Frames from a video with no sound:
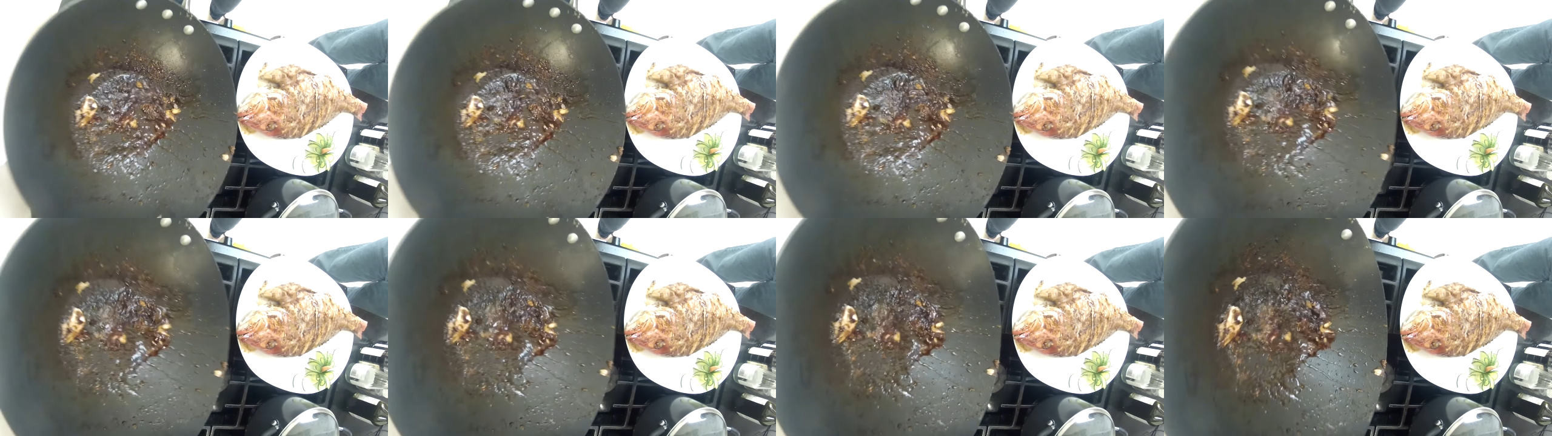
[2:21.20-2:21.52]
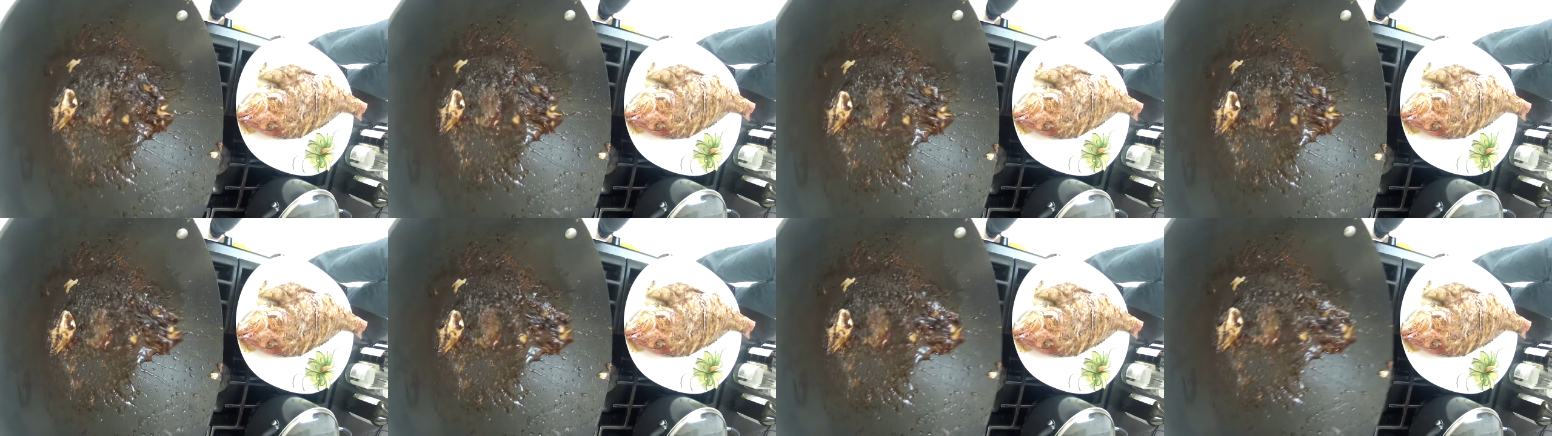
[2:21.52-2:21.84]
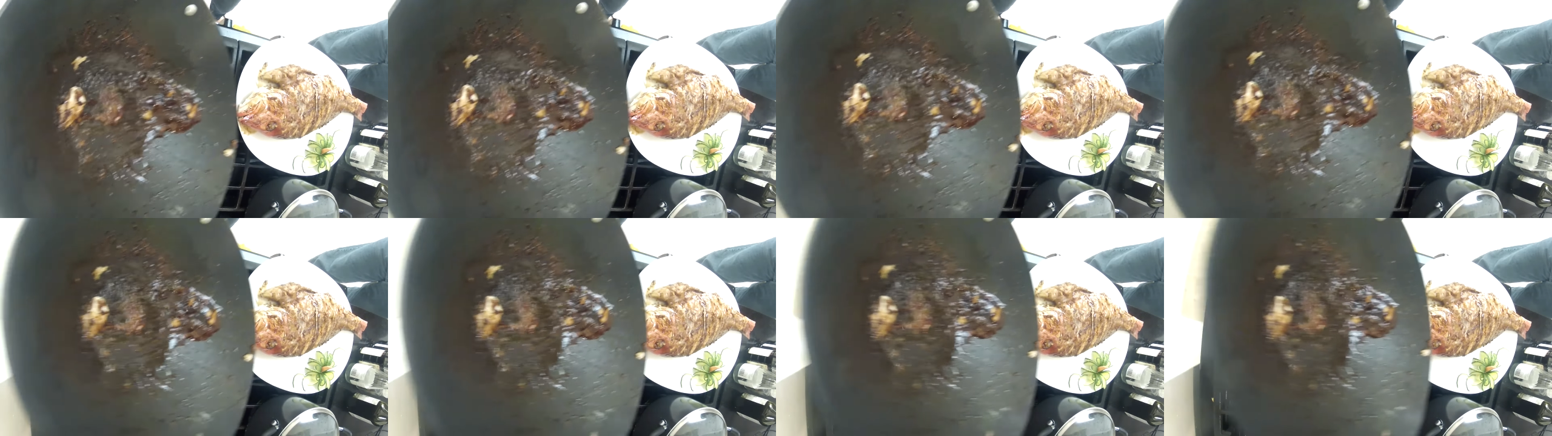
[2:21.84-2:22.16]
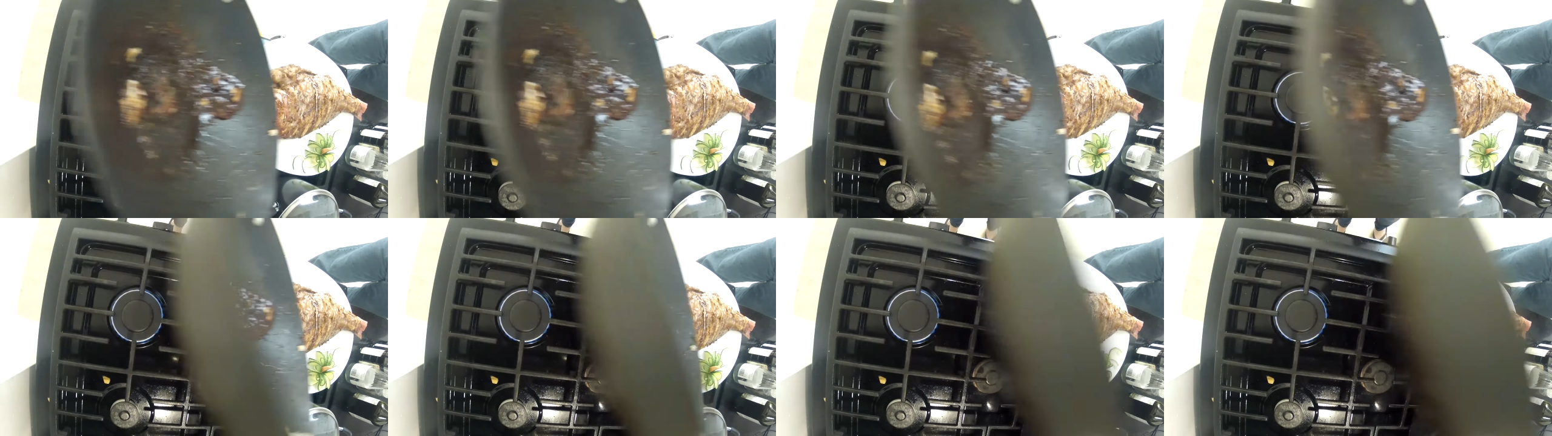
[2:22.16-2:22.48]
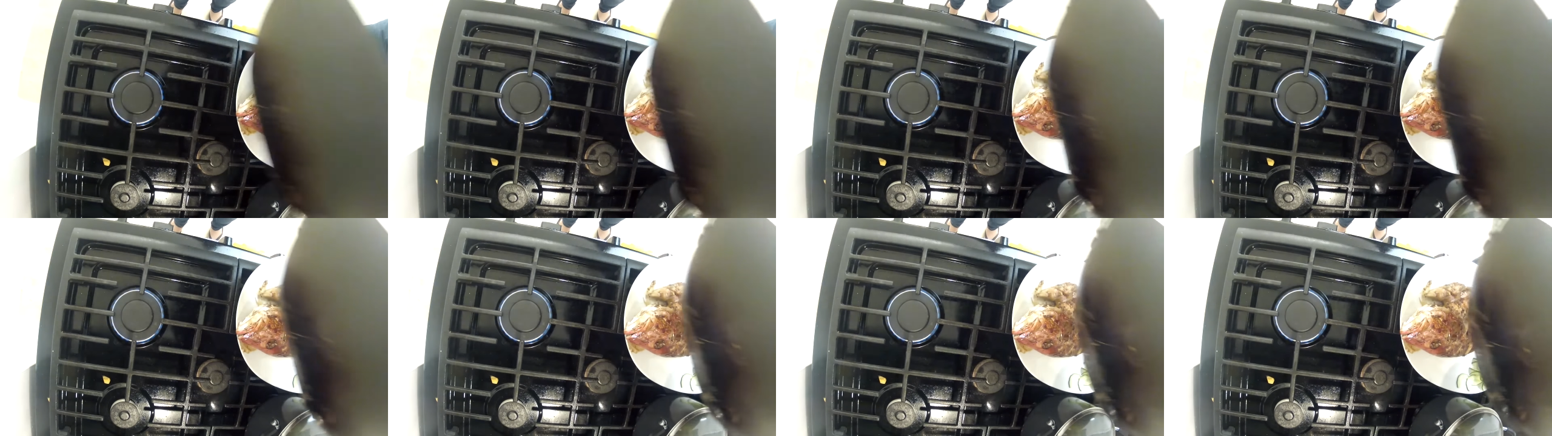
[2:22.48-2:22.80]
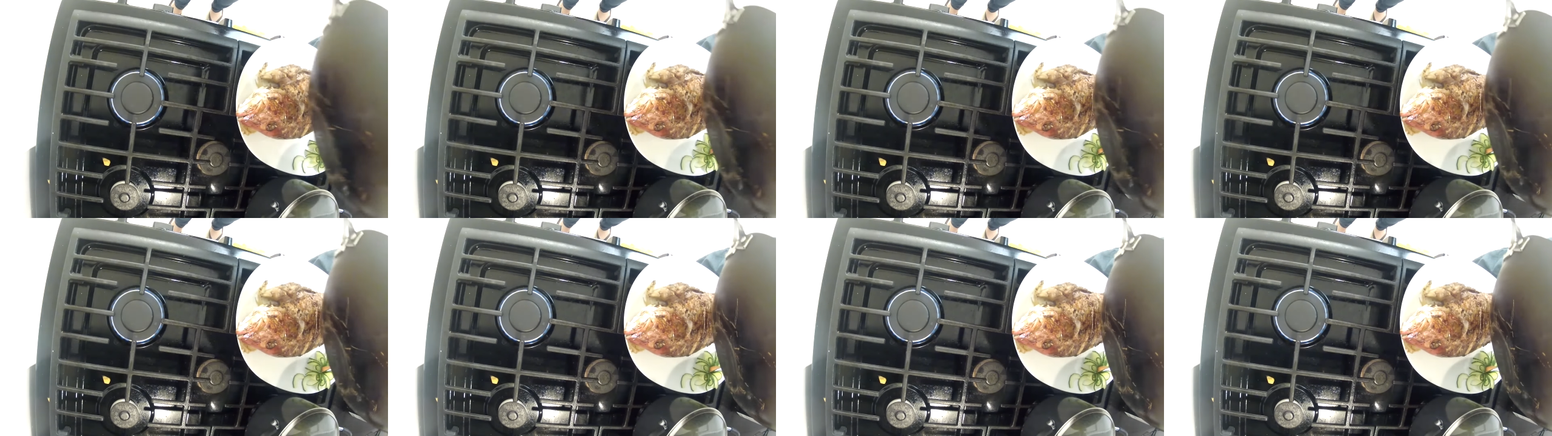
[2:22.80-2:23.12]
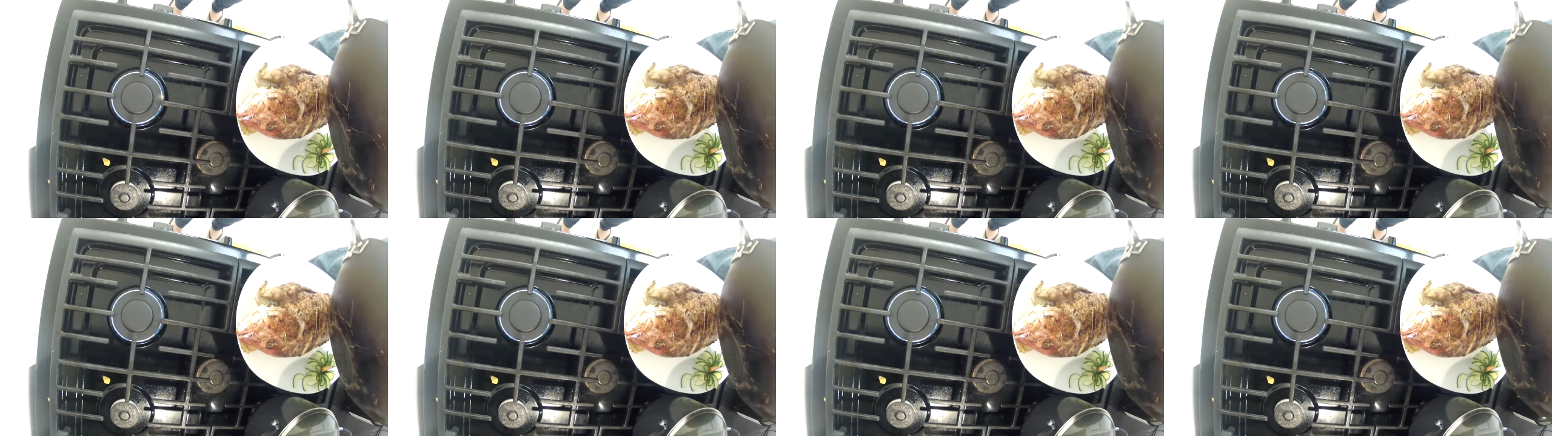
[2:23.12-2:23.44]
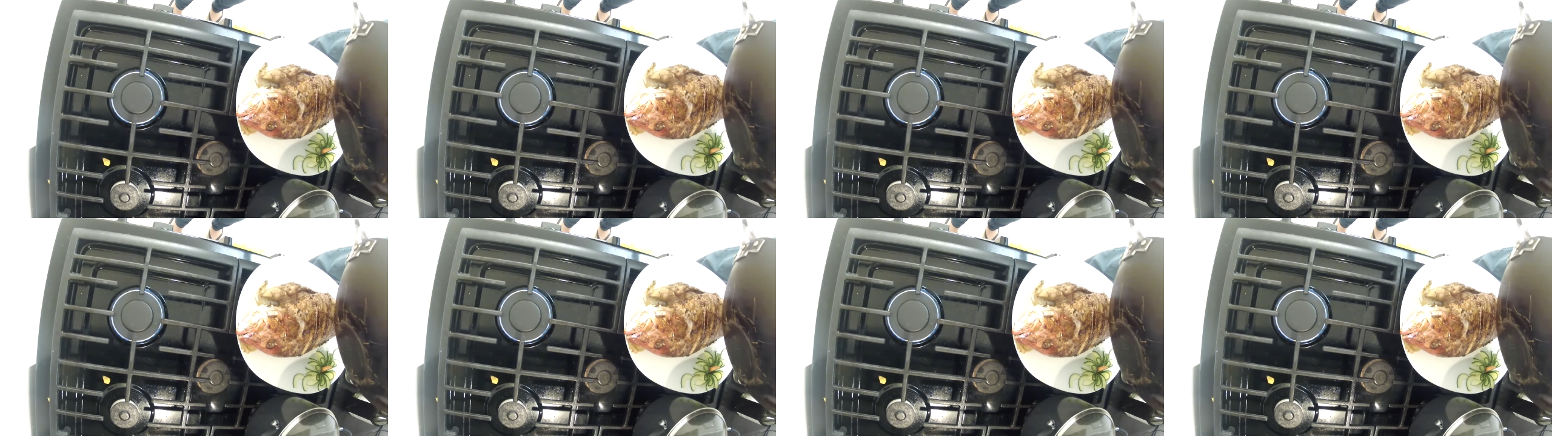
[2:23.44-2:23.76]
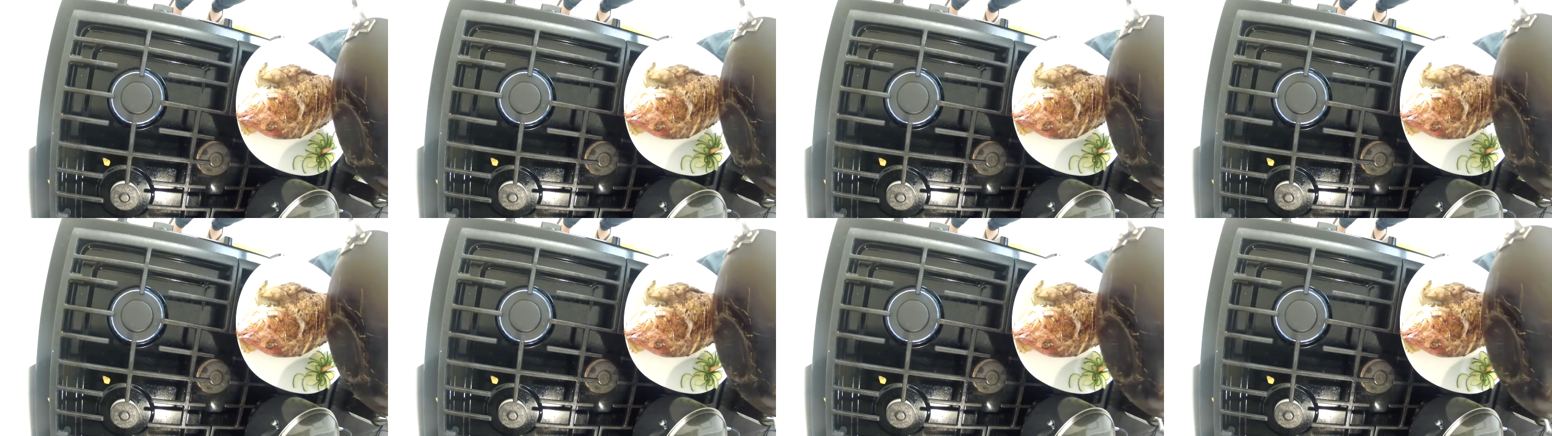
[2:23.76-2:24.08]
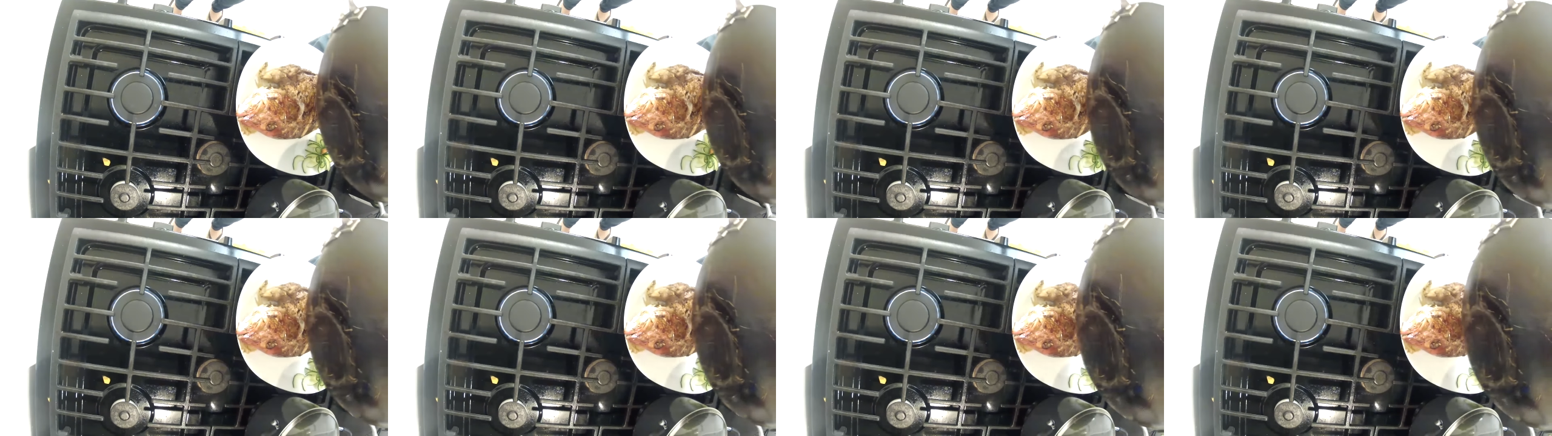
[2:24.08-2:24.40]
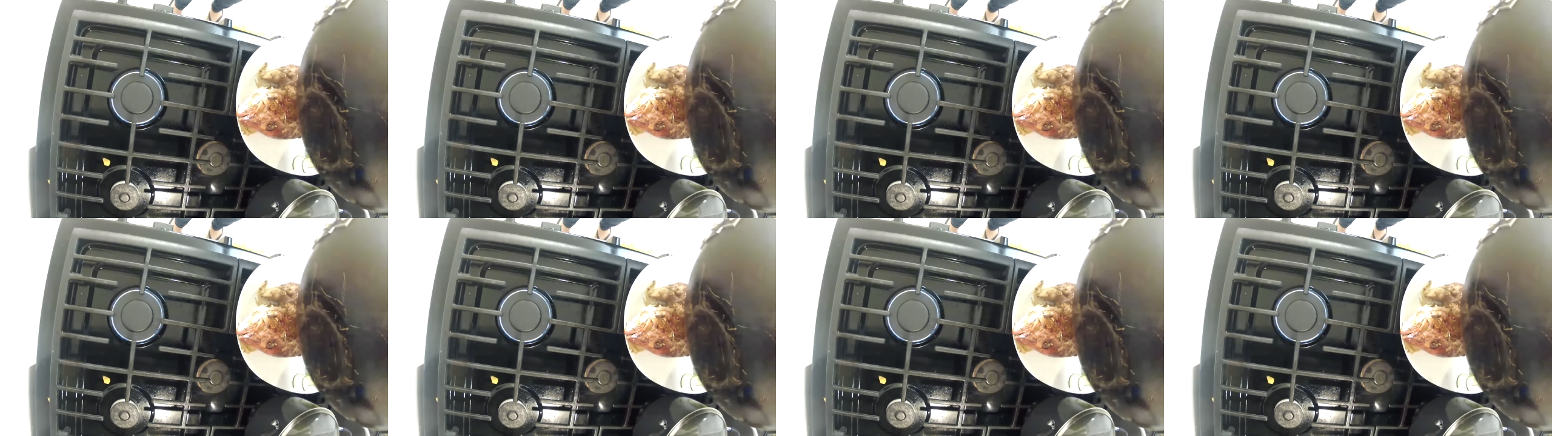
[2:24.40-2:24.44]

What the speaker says: Nobody's mouth can be seen.